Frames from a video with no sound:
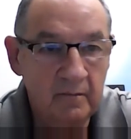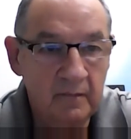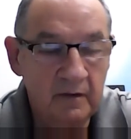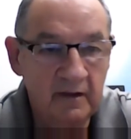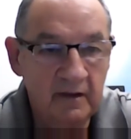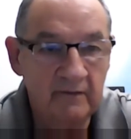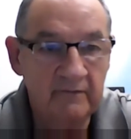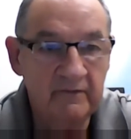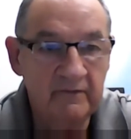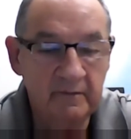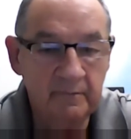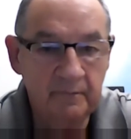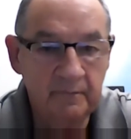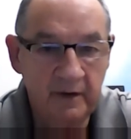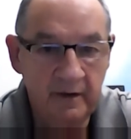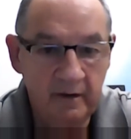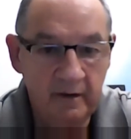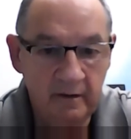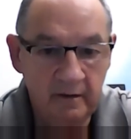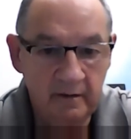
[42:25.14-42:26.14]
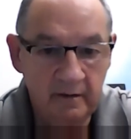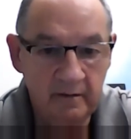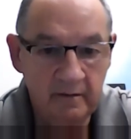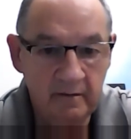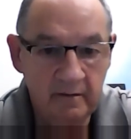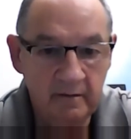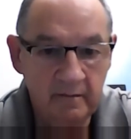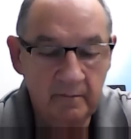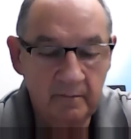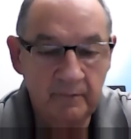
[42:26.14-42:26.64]
loving parent
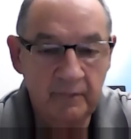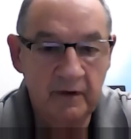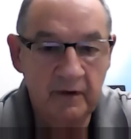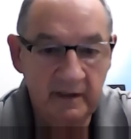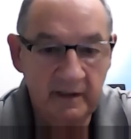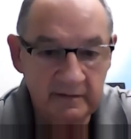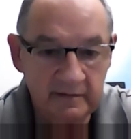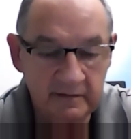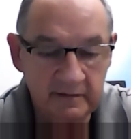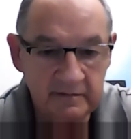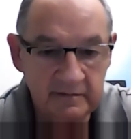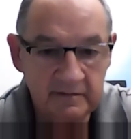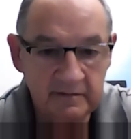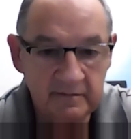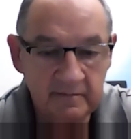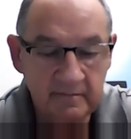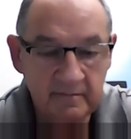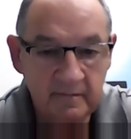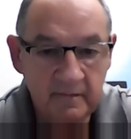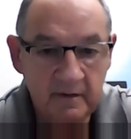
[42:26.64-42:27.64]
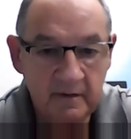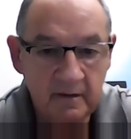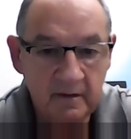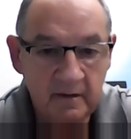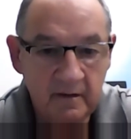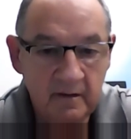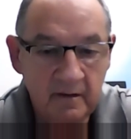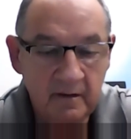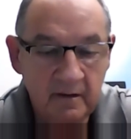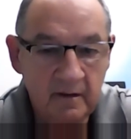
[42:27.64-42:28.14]
practice,
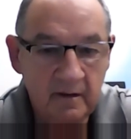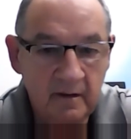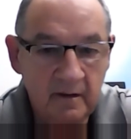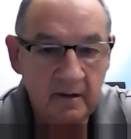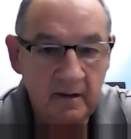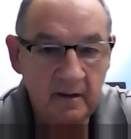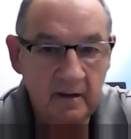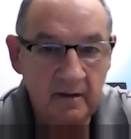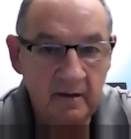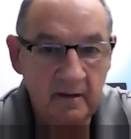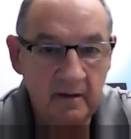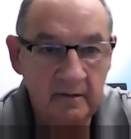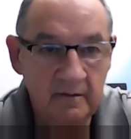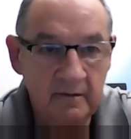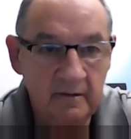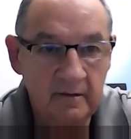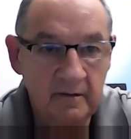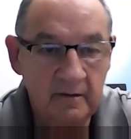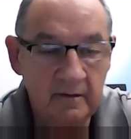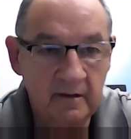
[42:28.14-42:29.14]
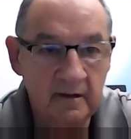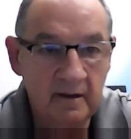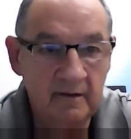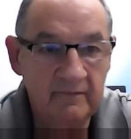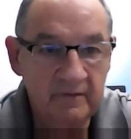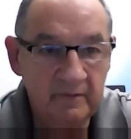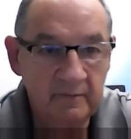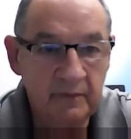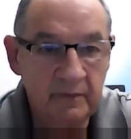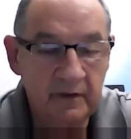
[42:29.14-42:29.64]
and the
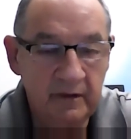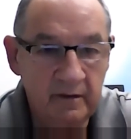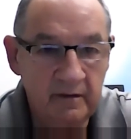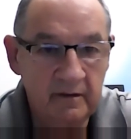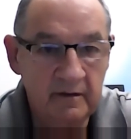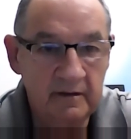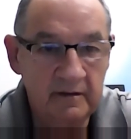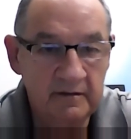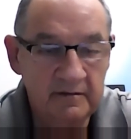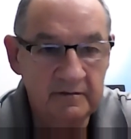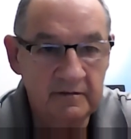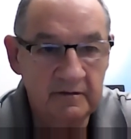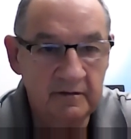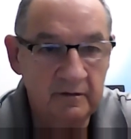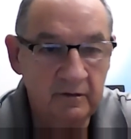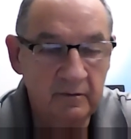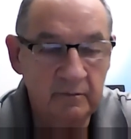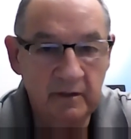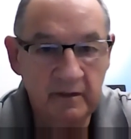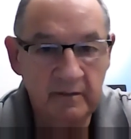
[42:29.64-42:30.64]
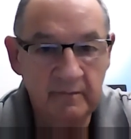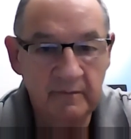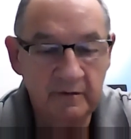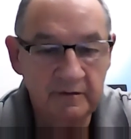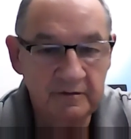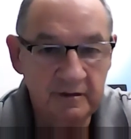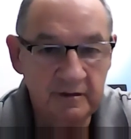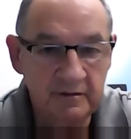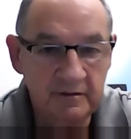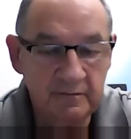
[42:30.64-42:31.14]
loving parent is the no blame, no
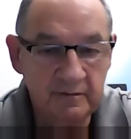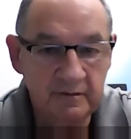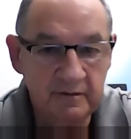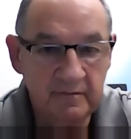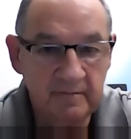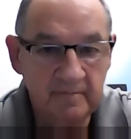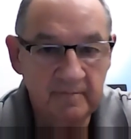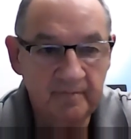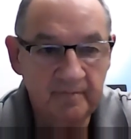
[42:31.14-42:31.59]
judgment.